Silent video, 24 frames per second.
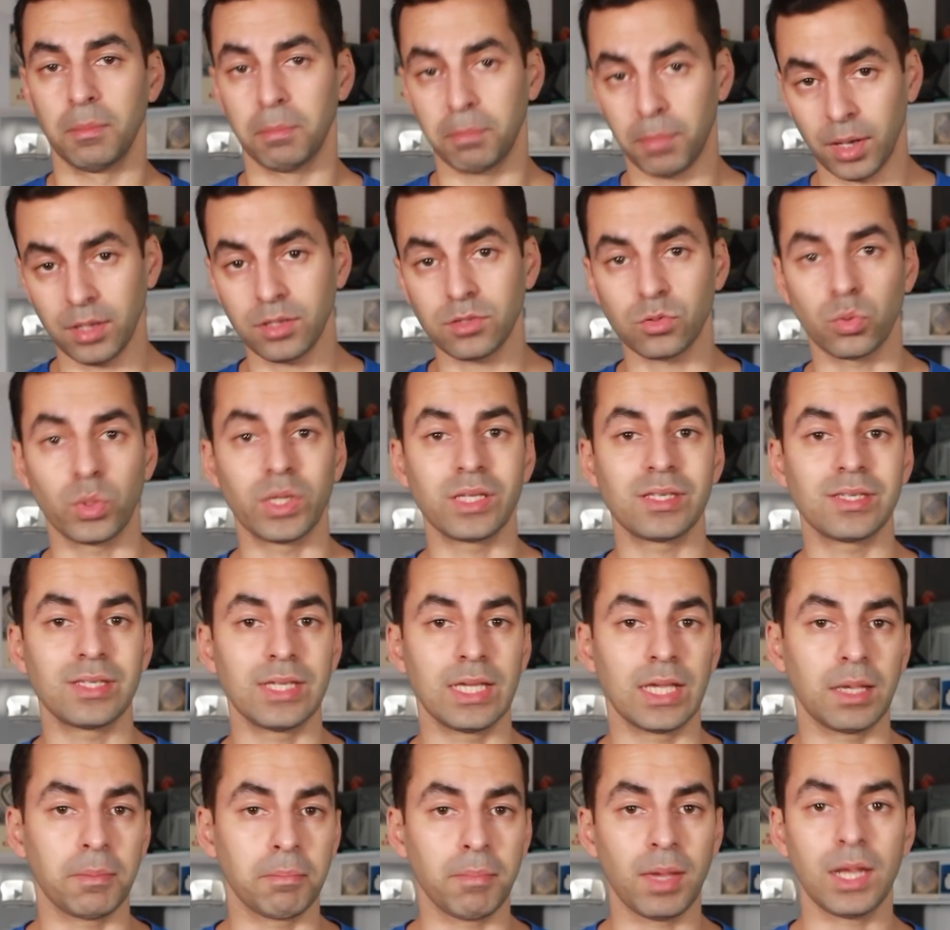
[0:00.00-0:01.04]
but we're
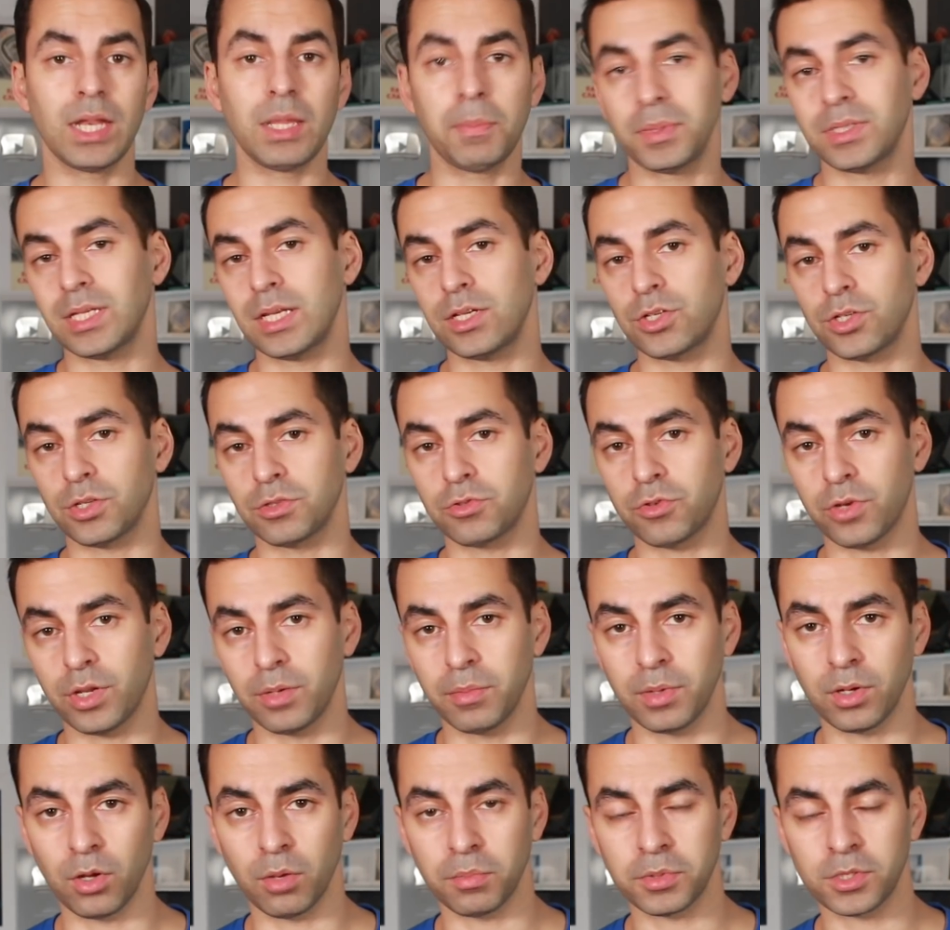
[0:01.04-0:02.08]
seeing many potential
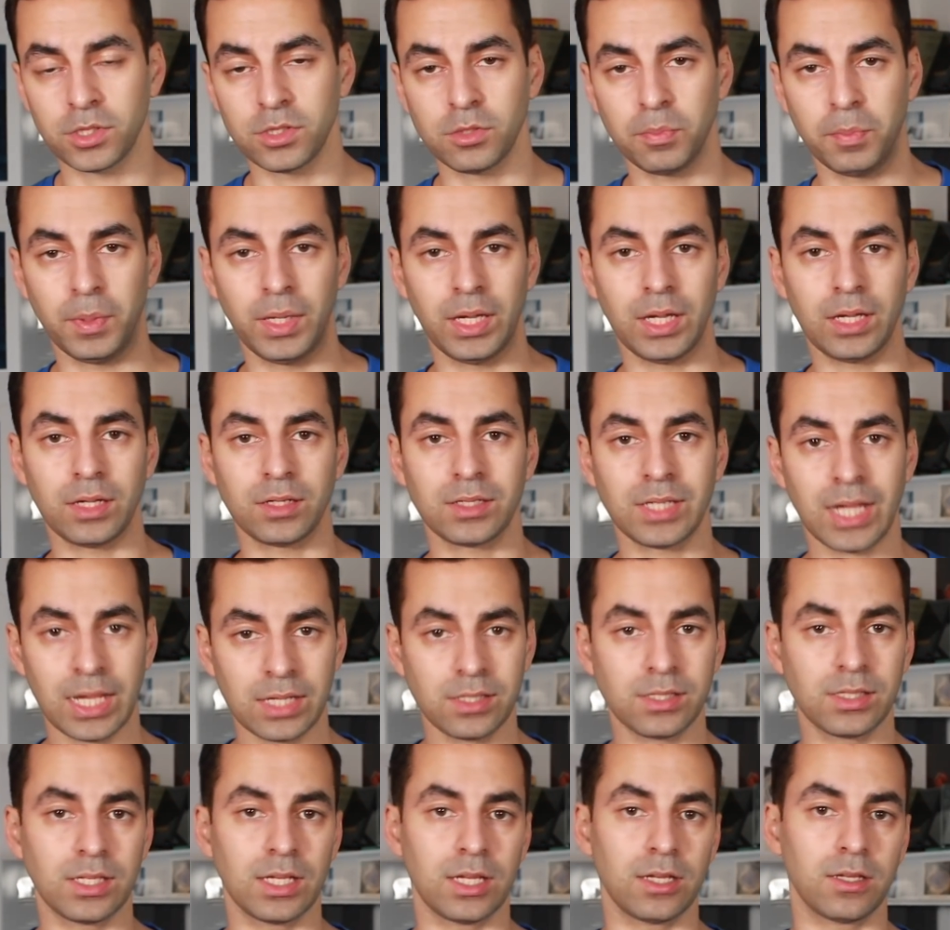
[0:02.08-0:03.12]
treatment options being
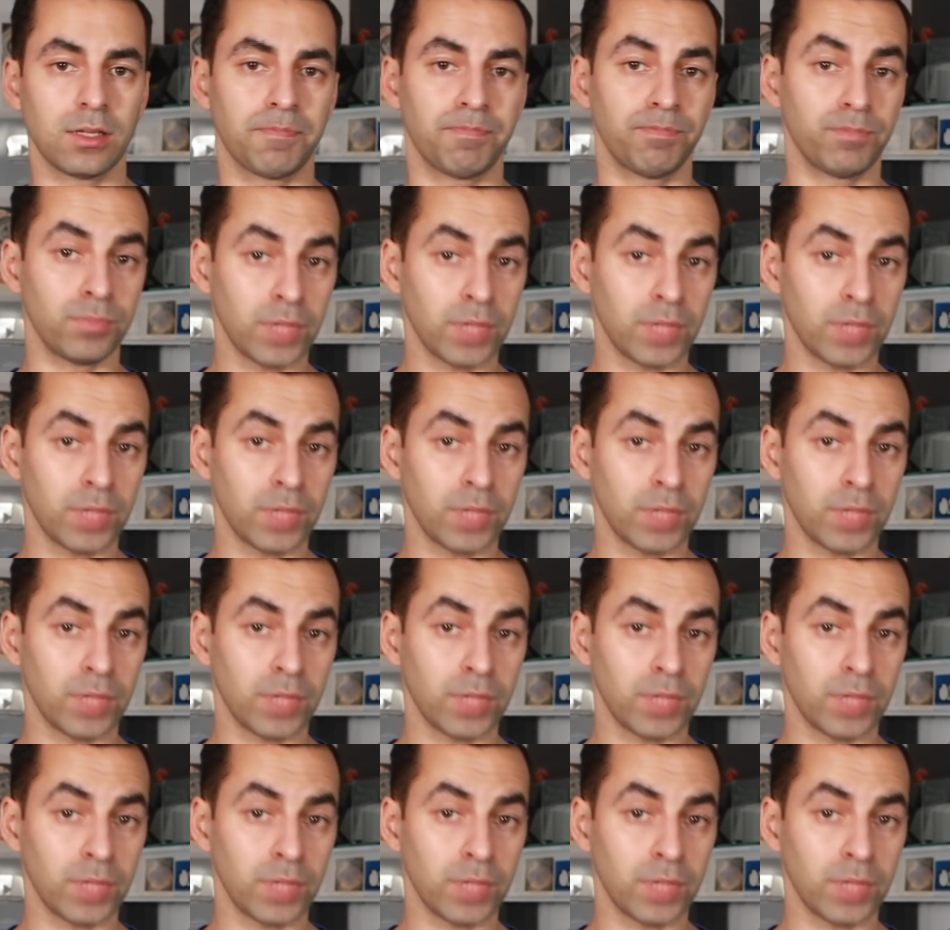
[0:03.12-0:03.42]
tested.